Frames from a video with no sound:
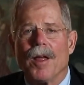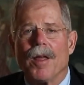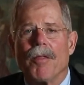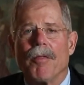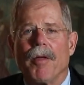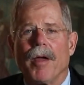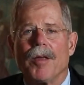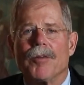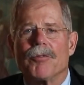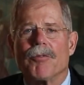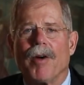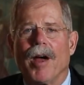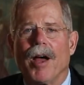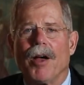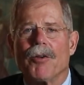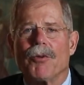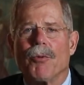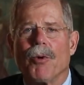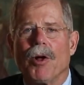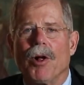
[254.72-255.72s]
Things
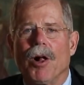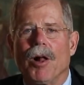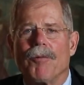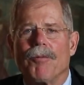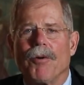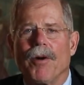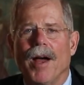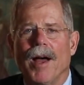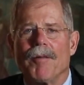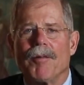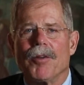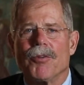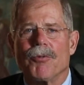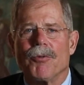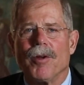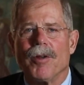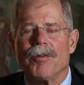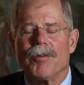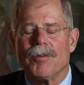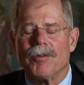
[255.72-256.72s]
ground to a halt for obvious
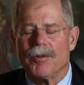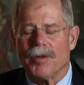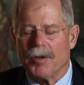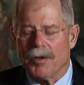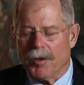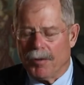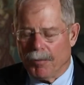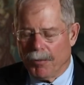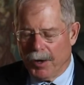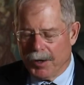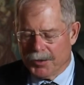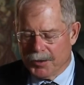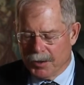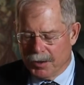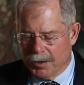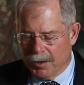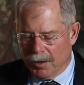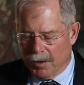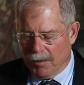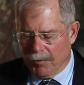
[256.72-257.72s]
reasons in the
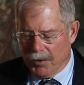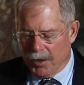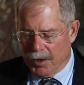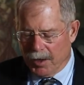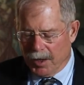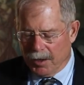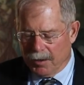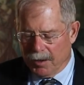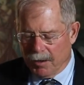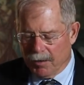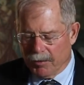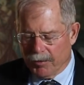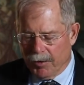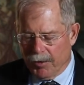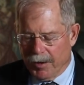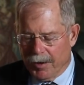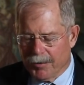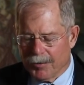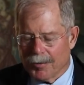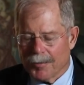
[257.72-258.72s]
Depression of the
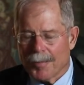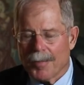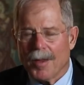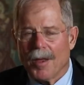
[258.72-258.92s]
1930s,